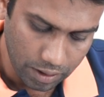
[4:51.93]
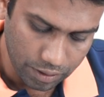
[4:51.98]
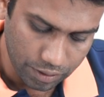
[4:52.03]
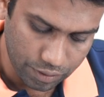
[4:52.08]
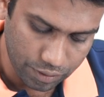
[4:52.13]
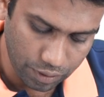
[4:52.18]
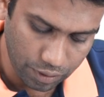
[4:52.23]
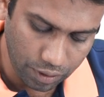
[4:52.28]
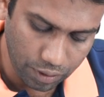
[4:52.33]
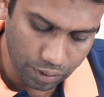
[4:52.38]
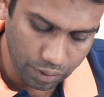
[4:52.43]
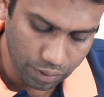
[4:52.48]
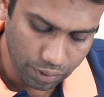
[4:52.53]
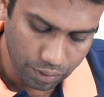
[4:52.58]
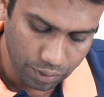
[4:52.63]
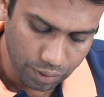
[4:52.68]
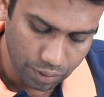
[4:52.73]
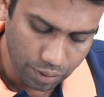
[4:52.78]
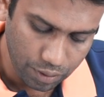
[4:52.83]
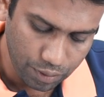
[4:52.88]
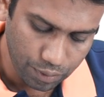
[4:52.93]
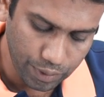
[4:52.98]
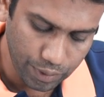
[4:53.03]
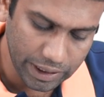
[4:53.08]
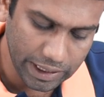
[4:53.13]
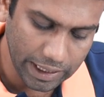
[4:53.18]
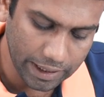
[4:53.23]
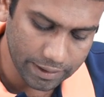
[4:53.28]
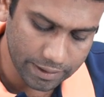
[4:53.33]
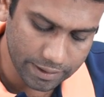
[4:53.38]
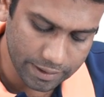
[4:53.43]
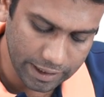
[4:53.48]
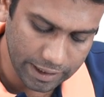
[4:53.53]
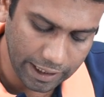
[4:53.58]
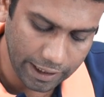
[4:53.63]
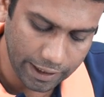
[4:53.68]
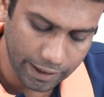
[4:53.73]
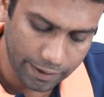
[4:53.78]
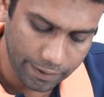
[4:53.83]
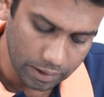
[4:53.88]
So, we can
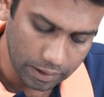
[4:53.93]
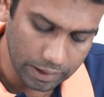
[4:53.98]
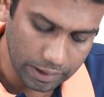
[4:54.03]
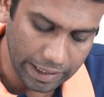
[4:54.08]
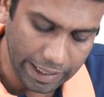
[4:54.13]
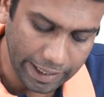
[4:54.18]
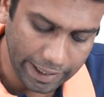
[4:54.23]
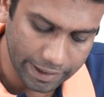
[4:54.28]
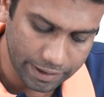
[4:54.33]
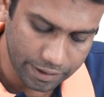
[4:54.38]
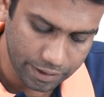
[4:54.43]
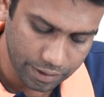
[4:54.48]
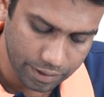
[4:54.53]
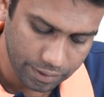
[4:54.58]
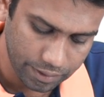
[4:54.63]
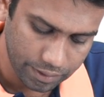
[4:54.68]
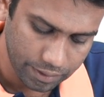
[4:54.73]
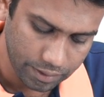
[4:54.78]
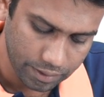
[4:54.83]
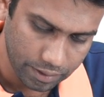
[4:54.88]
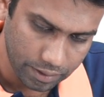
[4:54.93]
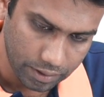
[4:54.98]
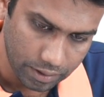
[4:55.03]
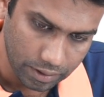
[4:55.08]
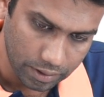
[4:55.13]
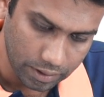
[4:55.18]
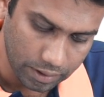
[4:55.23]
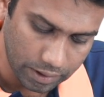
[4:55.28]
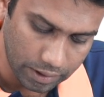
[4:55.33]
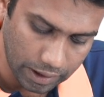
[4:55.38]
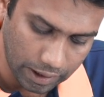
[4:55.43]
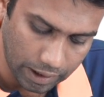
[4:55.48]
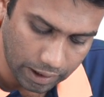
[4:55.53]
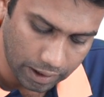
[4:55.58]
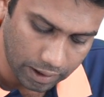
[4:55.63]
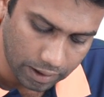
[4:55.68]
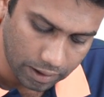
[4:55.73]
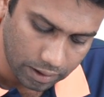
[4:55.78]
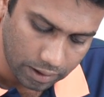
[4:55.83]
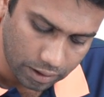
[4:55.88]
say that the
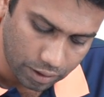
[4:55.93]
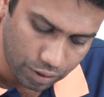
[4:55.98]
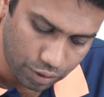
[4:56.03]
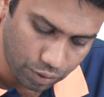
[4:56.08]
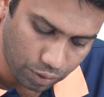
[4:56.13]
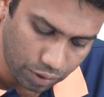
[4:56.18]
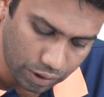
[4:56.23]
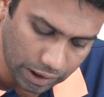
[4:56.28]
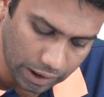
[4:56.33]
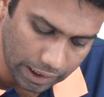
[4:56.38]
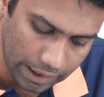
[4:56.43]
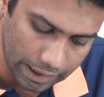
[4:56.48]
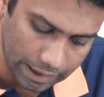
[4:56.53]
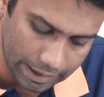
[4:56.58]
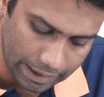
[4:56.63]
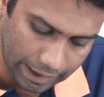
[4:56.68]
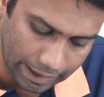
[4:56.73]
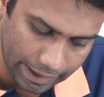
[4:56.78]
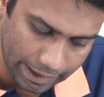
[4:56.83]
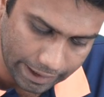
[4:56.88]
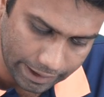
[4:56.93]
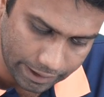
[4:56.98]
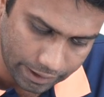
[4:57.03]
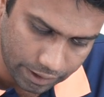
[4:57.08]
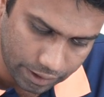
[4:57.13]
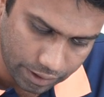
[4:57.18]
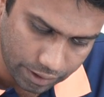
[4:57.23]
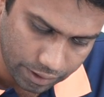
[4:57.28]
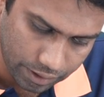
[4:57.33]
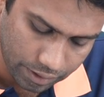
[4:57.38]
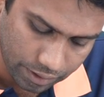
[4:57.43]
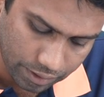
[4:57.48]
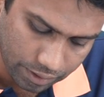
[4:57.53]
total current